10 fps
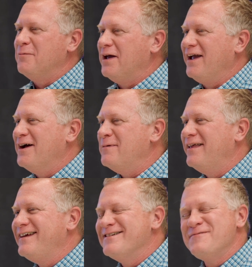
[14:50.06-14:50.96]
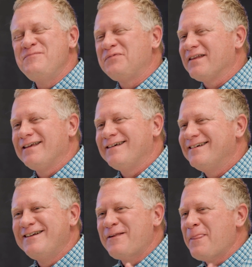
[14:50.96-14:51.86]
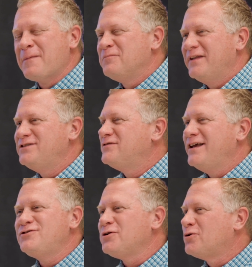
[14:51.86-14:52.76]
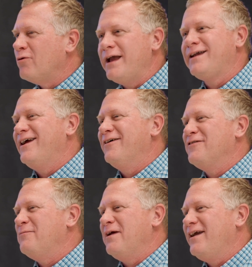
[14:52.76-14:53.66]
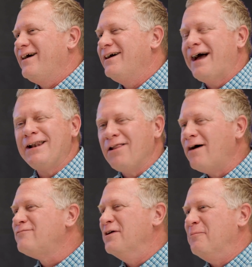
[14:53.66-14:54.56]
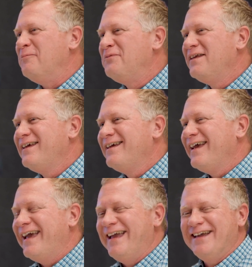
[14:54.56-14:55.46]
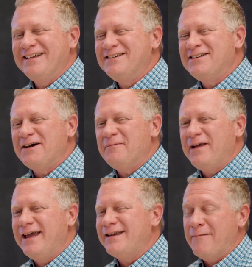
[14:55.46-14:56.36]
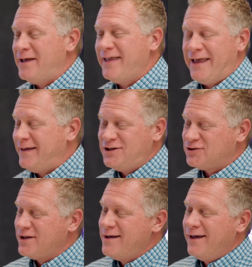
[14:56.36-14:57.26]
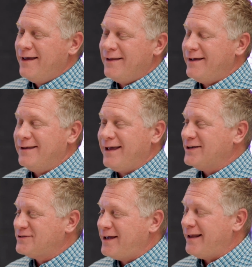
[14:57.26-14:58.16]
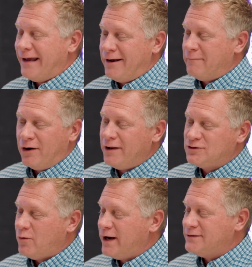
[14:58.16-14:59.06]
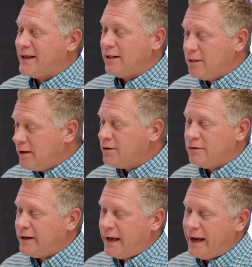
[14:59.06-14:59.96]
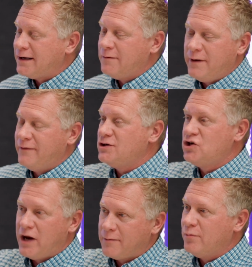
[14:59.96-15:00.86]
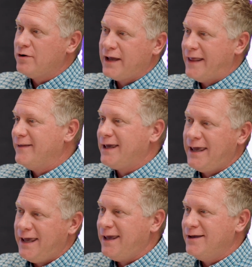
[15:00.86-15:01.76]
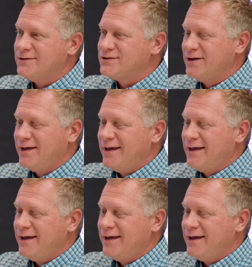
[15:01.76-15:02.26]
me. I mean, they took great care of me. I loved them, and they just like I said, in my early 20s, they literally handed me the checkbook and the keys,